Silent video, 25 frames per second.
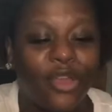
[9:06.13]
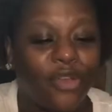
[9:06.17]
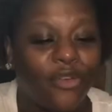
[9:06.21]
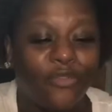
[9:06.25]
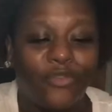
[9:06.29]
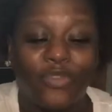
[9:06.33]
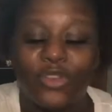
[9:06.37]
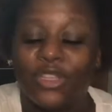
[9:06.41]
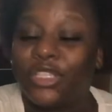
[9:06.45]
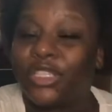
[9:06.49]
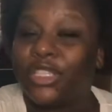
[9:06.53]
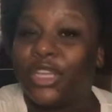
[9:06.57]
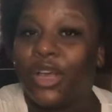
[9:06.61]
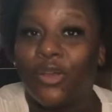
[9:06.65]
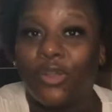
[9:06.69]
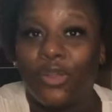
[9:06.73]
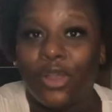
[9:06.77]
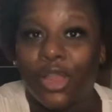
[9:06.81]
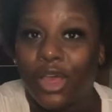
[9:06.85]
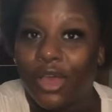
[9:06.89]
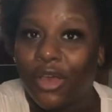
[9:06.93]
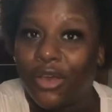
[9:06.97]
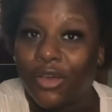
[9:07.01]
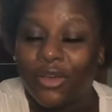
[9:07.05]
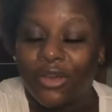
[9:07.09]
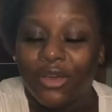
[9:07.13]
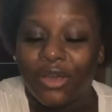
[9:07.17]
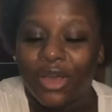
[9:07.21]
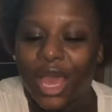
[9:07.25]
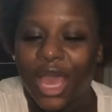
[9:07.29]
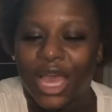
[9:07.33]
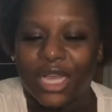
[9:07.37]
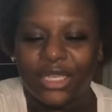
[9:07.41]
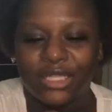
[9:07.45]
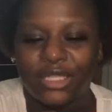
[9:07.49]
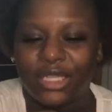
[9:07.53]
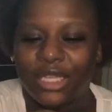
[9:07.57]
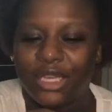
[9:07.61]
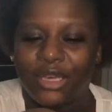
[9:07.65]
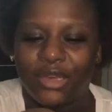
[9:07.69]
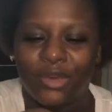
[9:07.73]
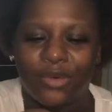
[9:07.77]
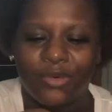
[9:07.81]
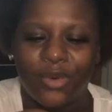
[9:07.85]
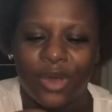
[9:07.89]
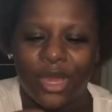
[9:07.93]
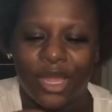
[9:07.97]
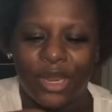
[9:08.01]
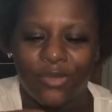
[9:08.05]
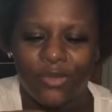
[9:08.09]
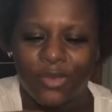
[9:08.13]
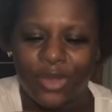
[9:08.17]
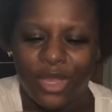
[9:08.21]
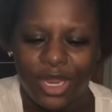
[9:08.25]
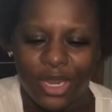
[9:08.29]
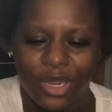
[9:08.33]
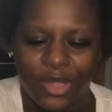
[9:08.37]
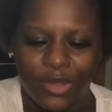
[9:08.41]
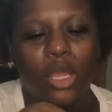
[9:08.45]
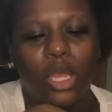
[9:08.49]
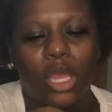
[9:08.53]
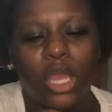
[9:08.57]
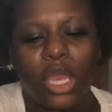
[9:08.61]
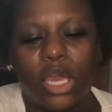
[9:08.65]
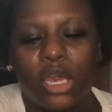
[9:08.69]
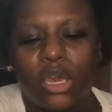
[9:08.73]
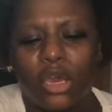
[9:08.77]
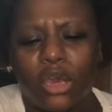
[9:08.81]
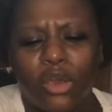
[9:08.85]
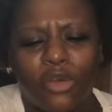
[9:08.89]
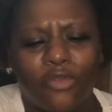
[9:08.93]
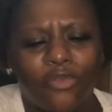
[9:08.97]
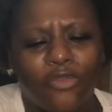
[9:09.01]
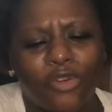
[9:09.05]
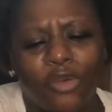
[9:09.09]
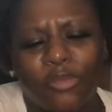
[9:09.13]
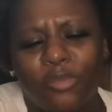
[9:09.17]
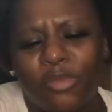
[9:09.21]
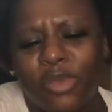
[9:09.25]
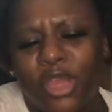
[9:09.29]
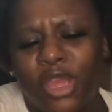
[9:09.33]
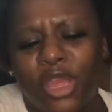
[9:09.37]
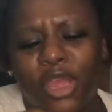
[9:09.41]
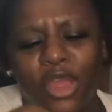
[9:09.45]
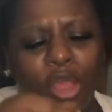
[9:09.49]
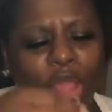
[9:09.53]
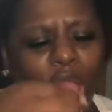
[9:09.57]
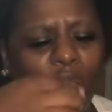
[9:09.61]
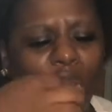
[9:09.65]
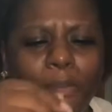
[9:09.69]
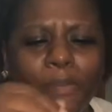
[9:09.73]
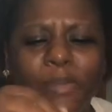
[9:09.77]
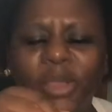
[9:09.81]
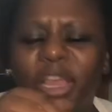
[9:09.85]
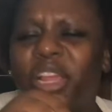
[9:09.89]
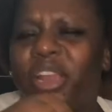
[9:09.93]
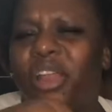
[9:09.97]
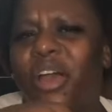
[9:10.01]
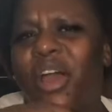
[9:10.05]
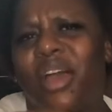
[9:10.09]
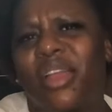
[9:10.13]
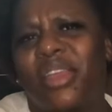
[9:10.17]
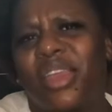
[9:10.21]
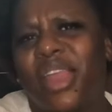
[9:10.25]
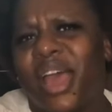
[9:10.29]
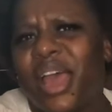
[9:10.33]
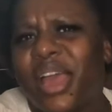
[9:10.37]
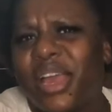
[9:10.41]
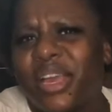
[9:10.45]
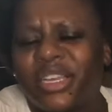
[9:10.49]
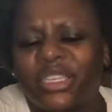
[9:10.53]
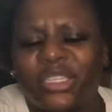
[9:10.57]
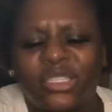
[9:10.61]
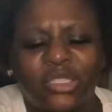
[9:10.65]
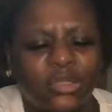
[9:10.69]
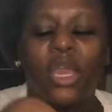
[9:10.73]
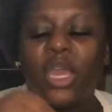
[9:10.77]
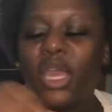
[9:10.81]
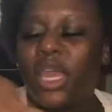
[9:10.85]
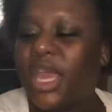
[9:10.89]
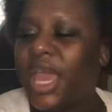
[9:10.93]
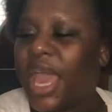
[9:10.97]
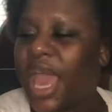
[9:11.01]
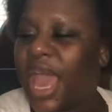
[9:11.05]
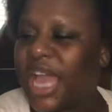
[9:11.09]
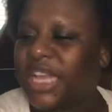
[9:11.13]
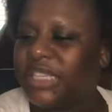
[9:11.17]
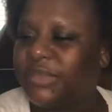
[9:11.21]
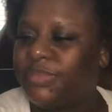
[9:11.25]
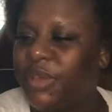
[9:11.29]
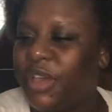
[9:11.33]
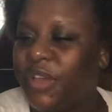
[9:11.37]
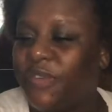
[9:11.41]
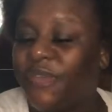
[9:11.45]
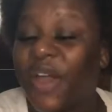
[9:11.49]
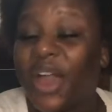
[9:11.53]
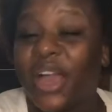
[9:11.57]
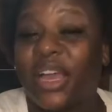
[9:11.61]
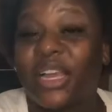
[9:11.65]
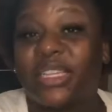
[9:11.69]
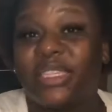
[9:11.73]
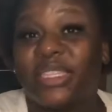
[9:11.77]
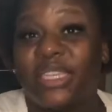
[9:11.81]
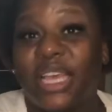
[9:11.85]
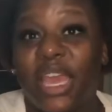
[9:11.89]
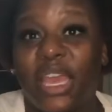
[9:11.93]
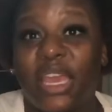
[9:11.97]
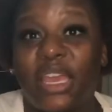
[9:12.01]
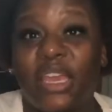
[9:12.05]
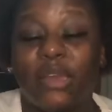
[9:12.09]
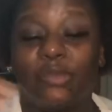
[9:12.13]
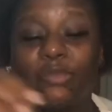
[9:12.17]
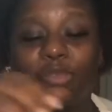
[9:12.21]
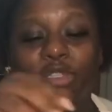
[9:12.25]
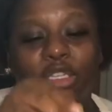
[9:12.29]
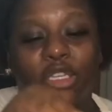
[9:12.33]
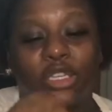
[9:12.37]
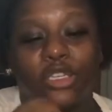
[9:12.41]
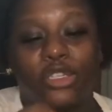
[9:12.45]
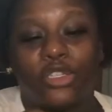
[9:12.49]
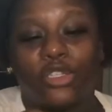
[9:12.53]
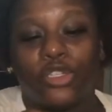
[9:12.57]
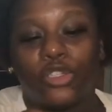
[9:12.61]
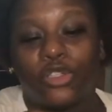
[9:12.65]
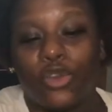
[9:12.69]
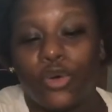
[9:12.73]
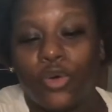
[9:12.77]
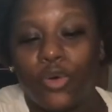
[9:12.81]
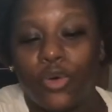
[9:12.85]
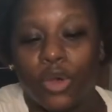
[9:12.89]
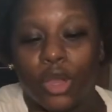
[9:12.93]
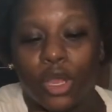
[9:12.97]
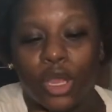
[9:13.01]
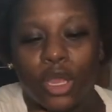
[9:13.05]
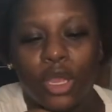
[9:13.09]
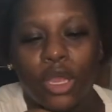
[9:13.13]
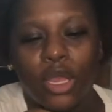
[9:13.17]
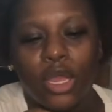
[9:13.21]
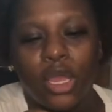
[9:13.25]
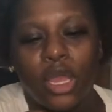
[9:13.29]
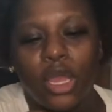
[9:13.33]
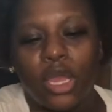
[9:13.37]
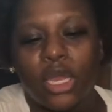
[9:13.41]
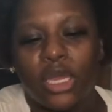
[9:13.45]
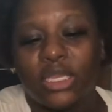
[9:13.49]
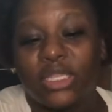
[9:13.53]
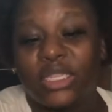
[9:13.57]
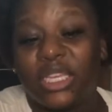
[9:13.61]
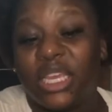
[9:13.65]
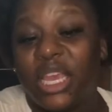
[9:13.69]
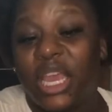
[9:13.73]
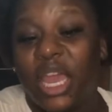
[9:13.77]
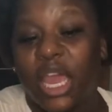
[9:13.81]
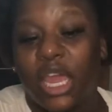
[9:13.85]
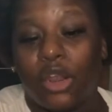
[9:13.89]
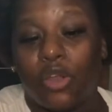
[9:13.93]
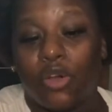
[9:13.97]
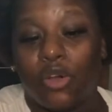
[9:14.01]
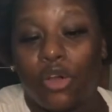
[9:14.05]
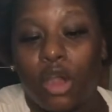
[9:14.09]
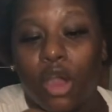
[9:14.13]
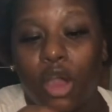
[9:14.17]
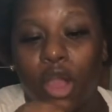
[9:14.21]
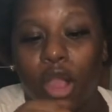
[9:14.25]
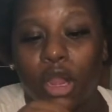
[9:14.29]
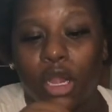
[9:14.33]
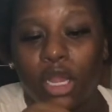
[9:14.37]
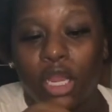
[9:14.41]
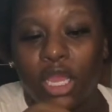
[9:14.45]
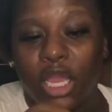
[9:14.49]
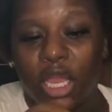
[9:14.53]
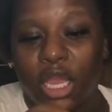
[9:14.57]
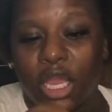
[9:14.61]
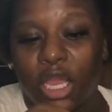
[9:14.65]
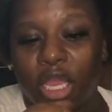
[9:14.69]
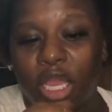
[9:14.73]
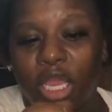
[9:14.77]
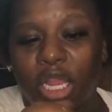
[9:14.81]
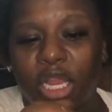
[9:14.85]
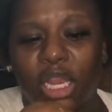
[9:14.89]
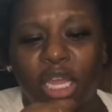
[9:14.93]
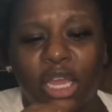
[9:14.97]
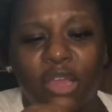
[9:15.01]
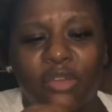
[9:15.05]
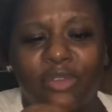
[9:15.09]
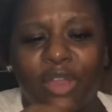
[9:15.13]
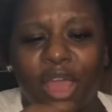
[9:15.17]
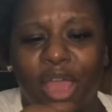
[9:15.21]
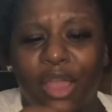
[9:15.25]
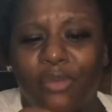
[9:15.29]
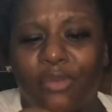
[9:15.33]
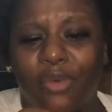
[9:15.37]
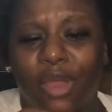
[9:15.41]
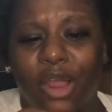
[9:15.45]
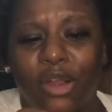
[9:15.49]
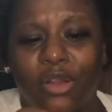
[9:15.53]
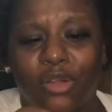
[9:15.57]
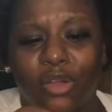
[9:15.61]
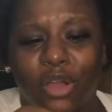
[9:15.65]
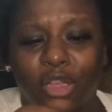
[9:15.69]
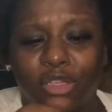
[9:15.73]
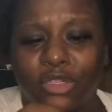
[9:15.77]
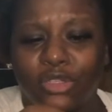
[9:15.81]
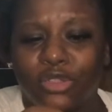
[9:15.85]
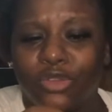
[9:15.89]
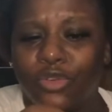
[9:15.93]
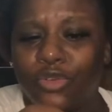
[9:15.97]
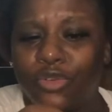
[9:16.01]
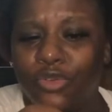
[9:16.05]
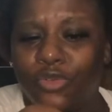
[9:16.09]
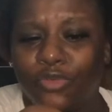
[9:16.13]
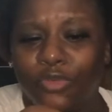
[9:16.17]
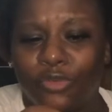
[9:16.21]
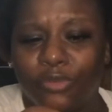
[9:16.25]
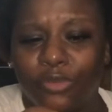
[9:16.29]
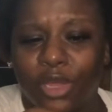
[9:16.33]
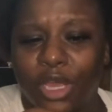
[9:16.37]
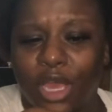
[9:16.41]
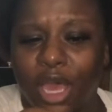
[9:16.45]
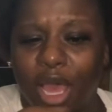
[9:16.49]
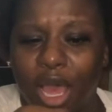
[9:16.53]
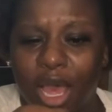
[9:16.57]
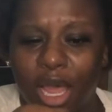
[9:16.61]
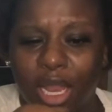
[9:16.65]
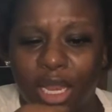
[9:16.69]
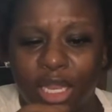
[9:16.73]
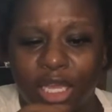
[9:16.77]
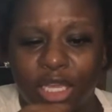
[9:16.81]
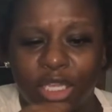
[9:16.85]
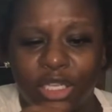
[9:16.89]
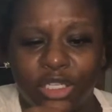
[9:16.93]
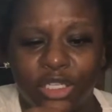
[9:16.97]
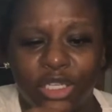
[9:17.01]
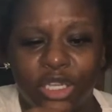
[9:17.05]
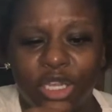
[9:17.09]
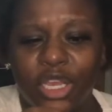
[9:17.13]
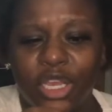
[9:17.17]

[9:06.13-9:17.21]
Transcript: For so long, I still wasn't with it. He cooked for me, being all nice. He asked me if I could take him to the store because he ain't had no car then. He lived like right across school from the college.